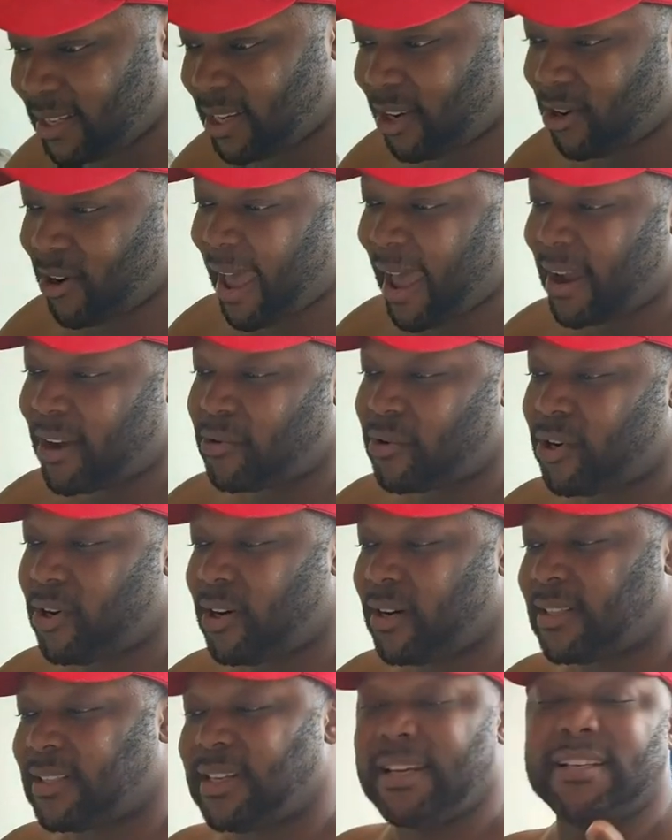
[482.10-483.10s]
so
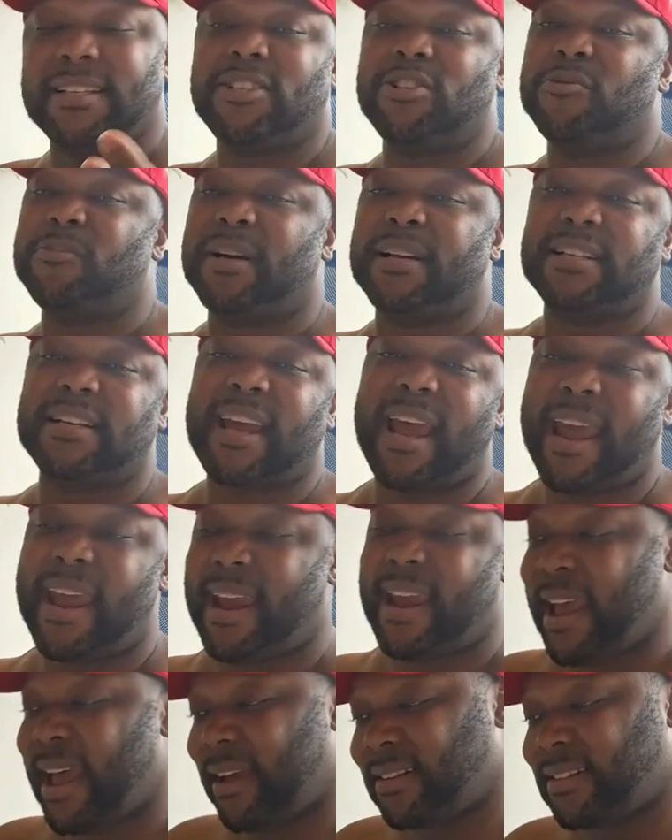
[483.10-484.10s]
Ecuador says too much
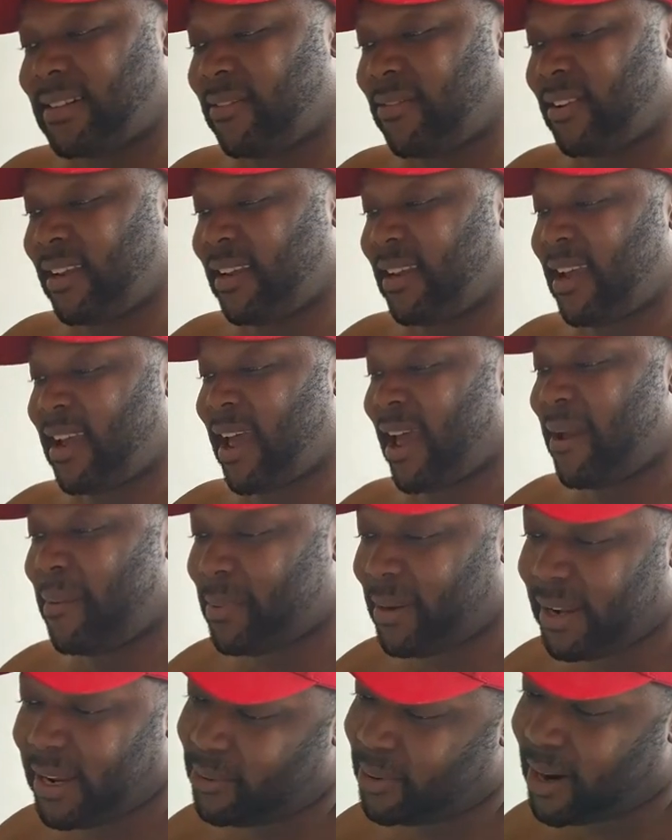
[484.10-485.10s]
gang activity. Yeah, I
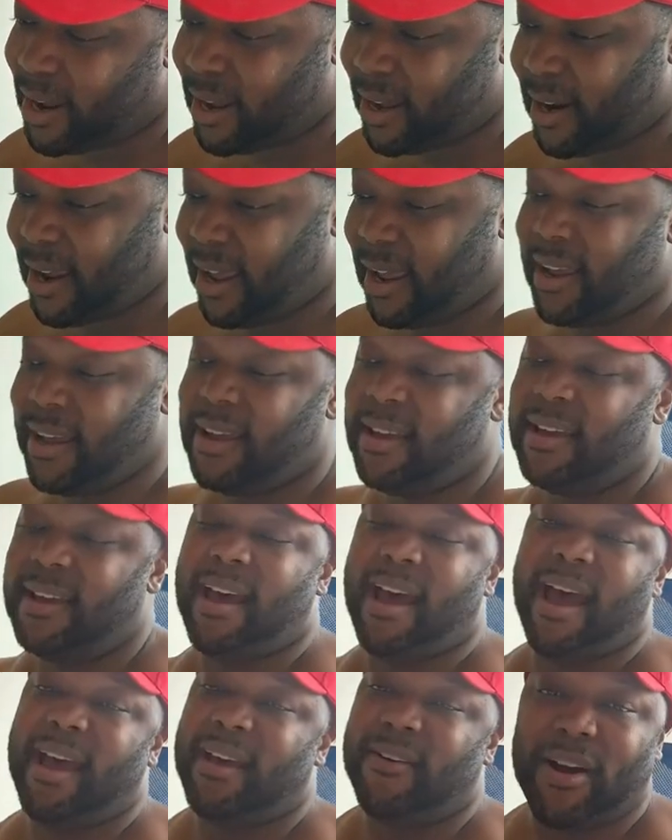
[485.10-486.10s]
ain't playing with all that.
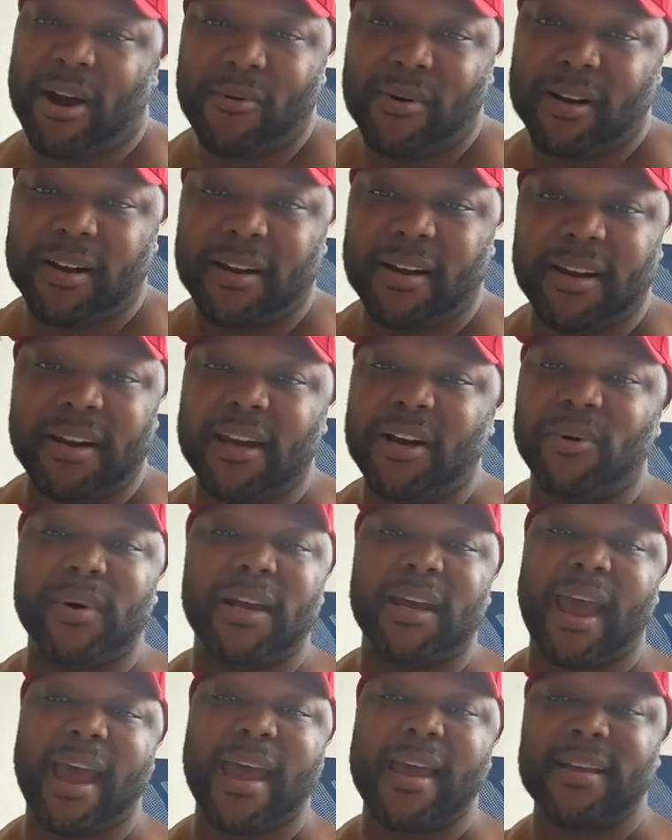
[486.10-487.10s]
If I want to deal
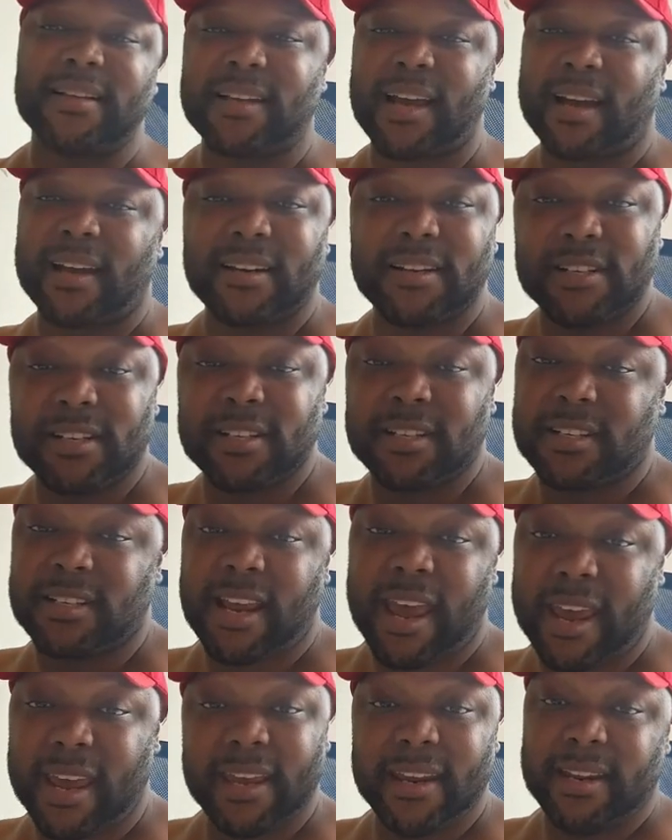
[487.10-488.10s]
with gangs, I could just
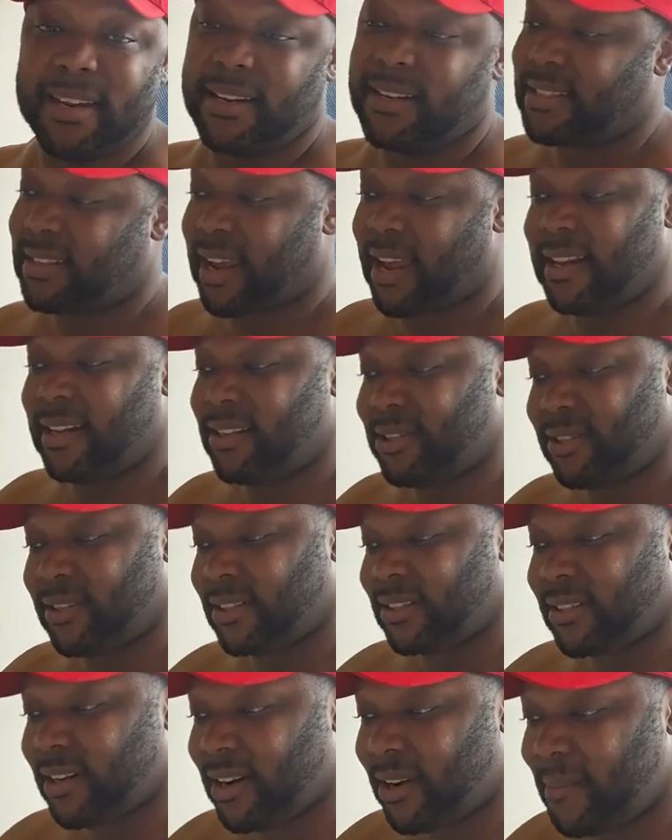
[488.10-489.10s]
stay in St.
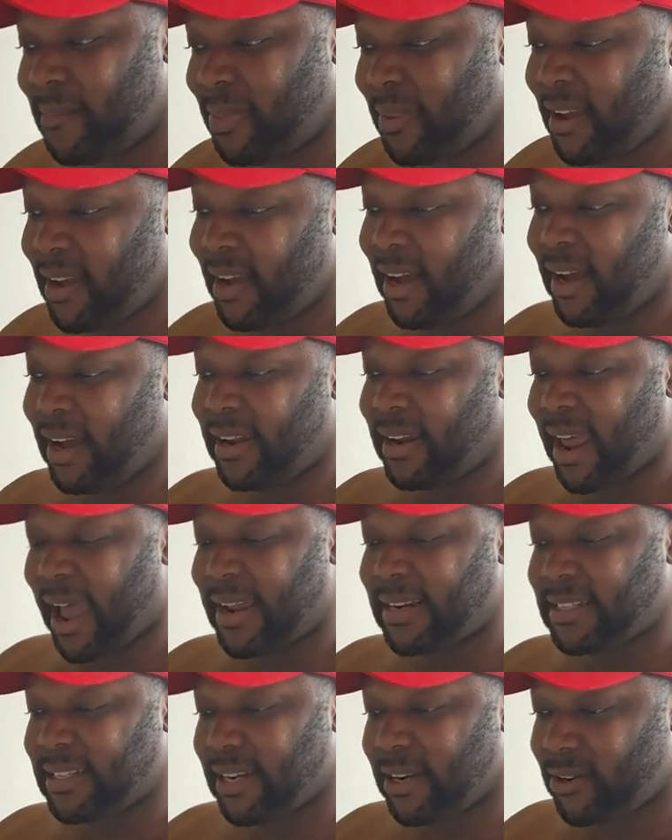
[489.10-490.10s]
Louis,
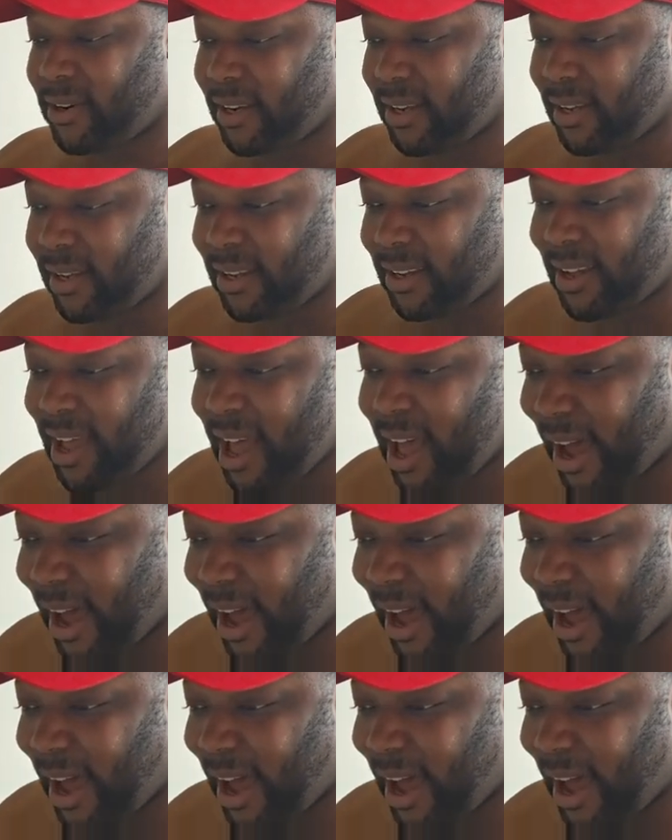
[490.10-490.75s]
Nigeria,